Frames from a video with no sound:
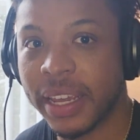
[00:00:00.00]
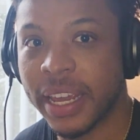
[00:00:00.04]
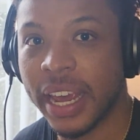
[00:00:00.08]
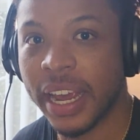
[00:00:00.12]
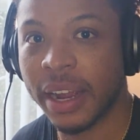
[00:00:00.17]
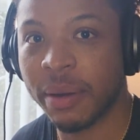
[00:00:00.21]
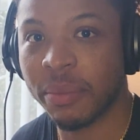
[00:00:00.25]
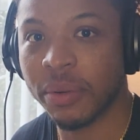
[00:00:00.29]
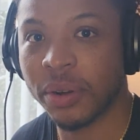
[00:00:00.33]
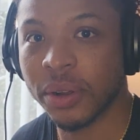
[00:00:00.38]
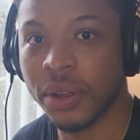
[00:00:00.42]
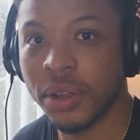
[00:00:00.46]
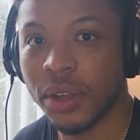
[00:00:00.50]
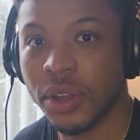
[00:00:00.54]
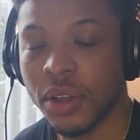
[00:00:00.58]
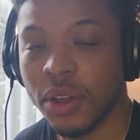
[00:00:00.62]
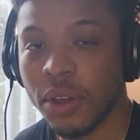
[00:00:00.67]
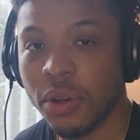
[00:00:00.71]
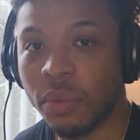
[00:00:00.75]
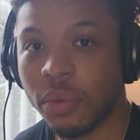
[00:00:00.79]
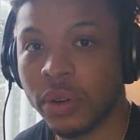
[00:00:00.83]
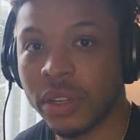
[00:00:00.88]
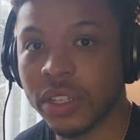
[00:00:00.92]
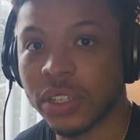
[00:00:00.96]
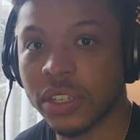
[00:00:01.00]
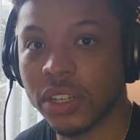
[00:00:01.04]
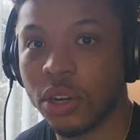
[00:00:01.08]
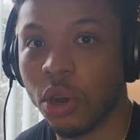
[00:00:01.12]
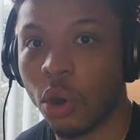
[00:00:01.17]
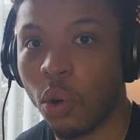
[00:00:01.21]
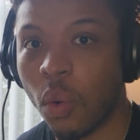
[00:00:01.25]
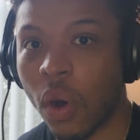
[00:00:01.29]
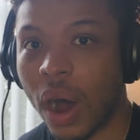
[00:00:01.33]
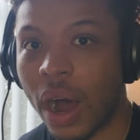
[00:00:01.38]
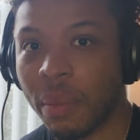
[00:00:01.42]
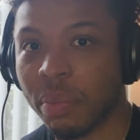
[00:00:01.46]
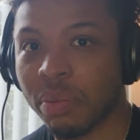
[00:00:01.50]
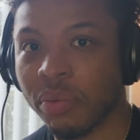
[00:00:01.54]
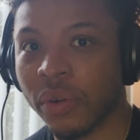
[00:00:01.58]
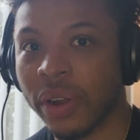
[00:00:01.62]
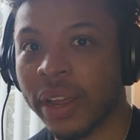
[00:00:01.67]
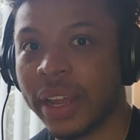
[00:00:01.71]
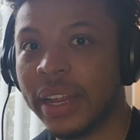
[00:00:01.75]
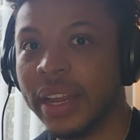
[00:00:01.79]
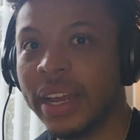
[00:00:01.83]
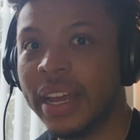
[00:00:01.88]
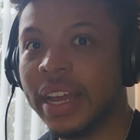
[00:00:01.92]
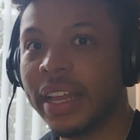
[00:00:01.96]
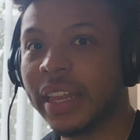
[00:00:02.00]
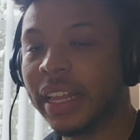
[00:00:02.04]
camera wants to cooperate,